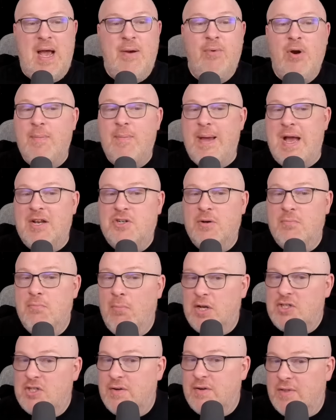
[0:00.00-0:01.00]
I would imagine
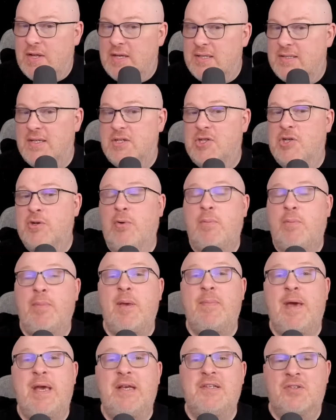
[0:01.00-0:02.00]
much of the decision will be
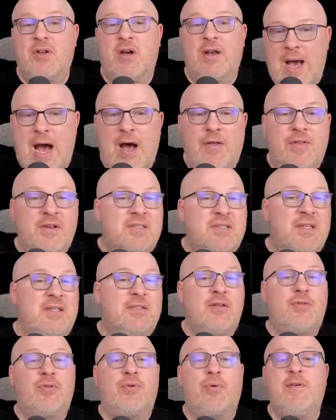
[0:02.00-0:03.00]
based on how the
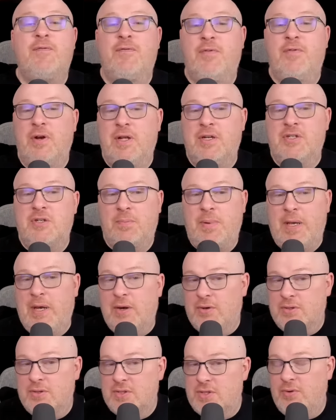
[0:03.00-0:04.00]
season three footage
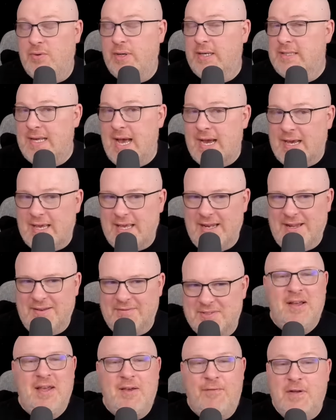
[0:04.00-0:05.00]
appears to
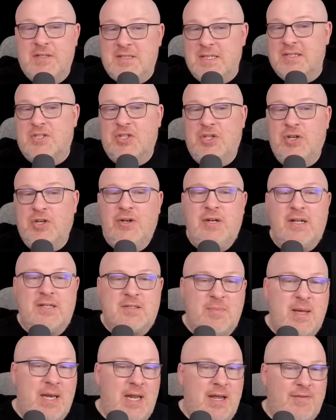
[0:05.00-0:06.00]
executives. If it's as good
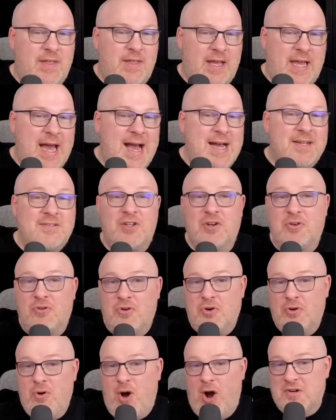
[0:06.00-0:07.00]
as many of the cast and
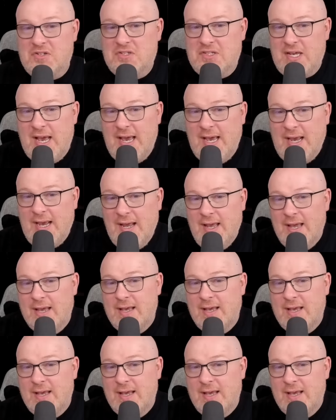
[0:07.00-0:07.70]
crew are saying,